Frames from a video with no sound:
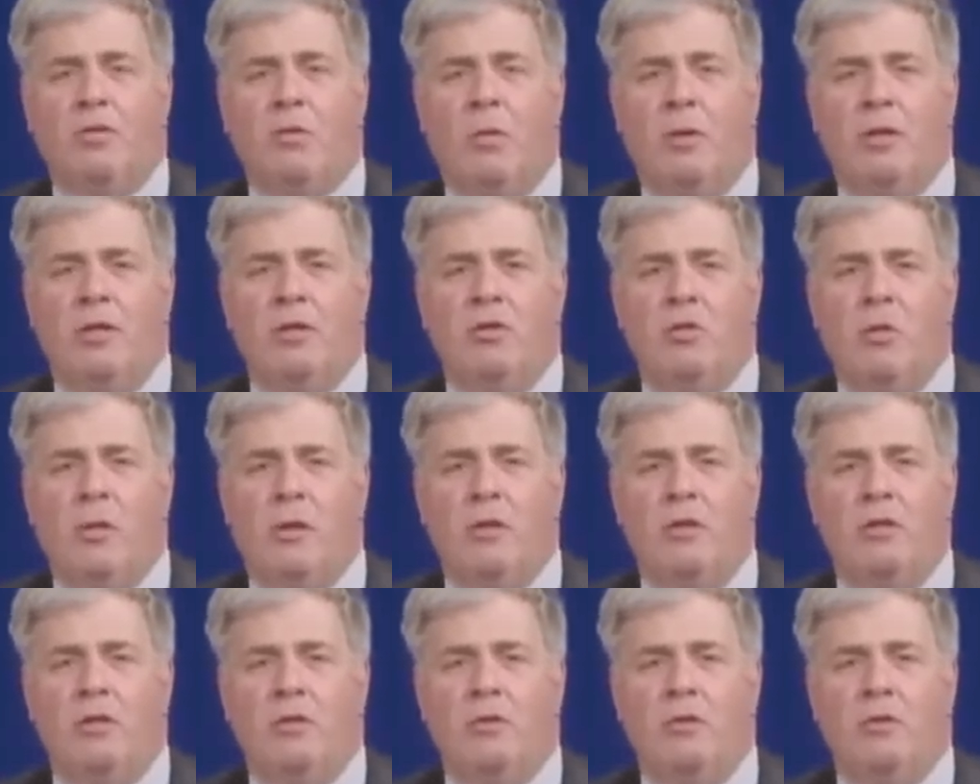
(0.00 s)

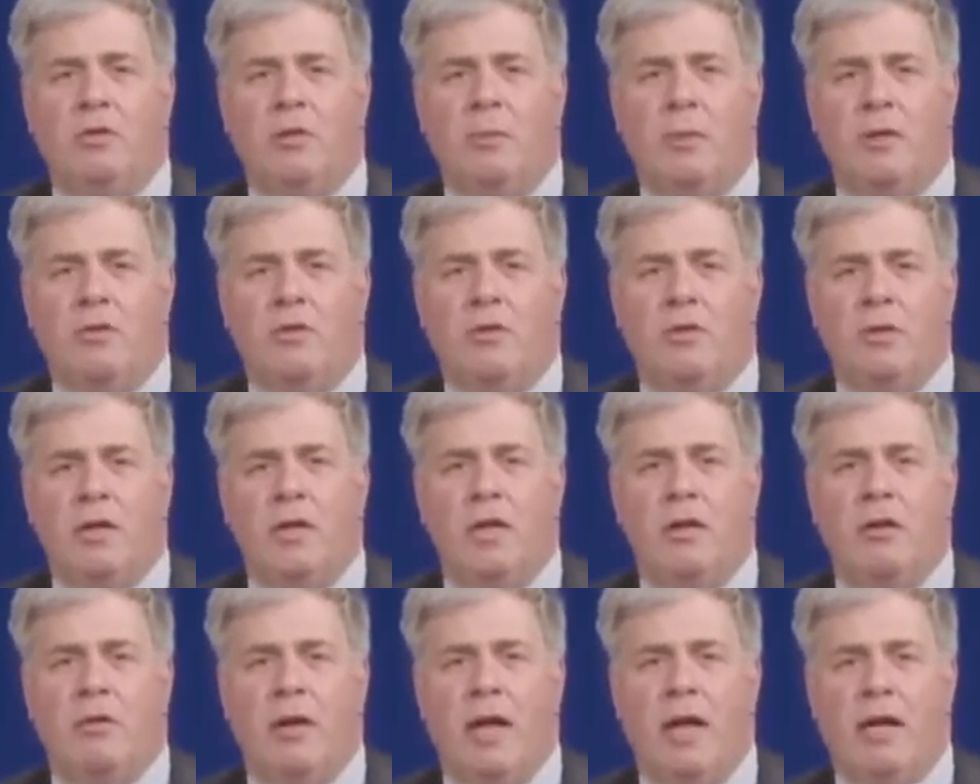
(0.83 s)
2022 semester
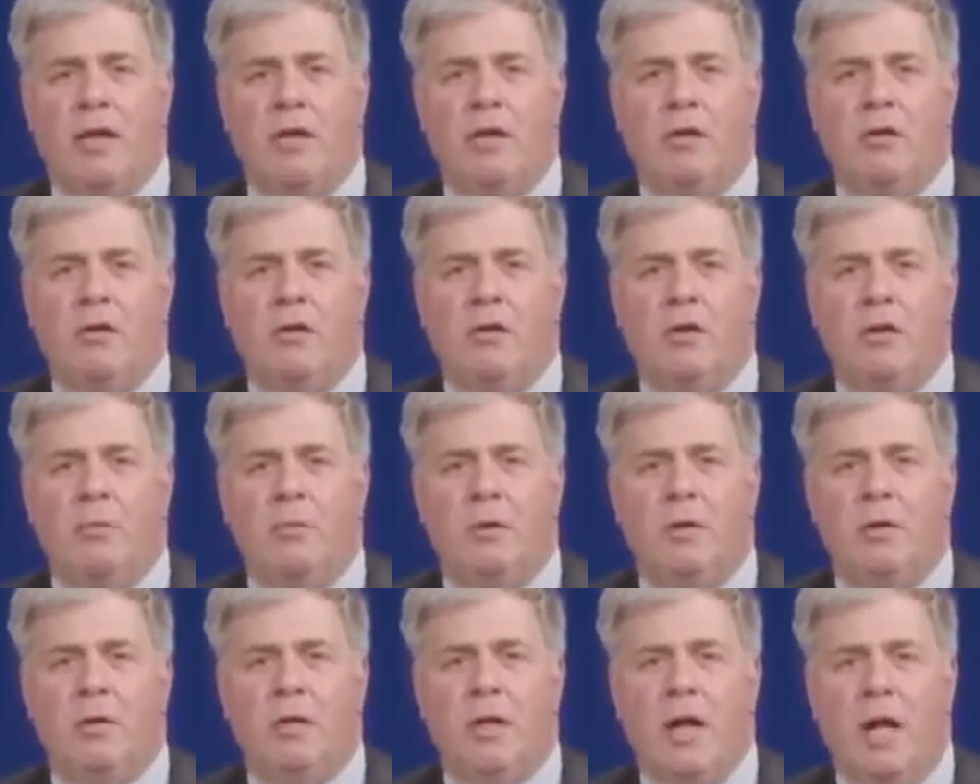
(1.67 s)
here at Cayuga
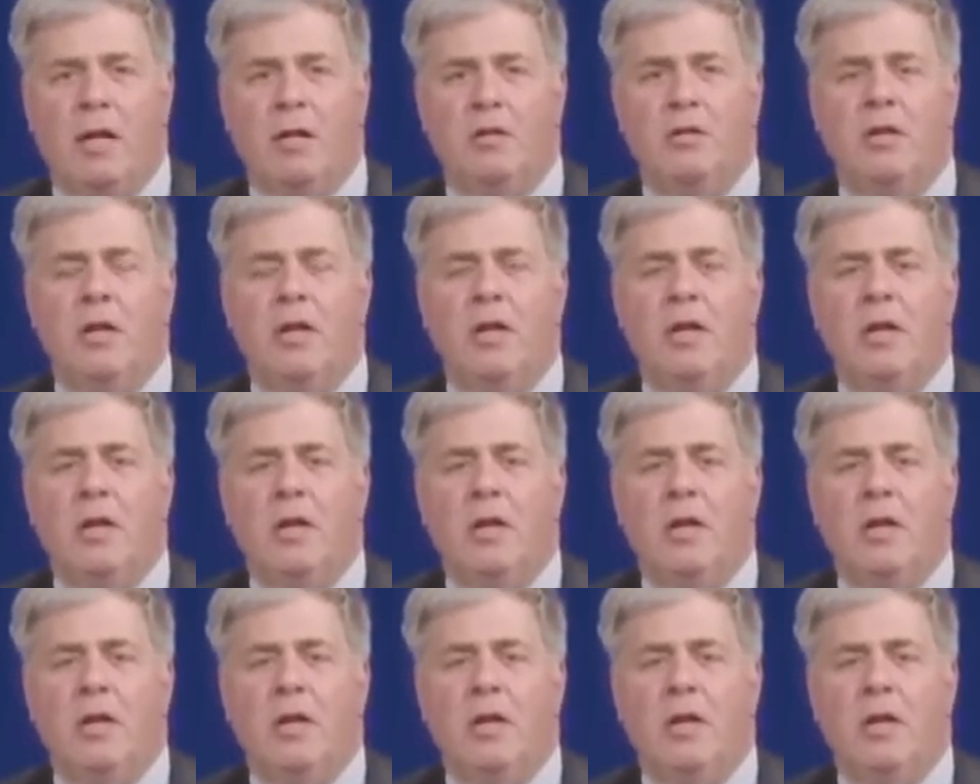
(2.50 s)
Community College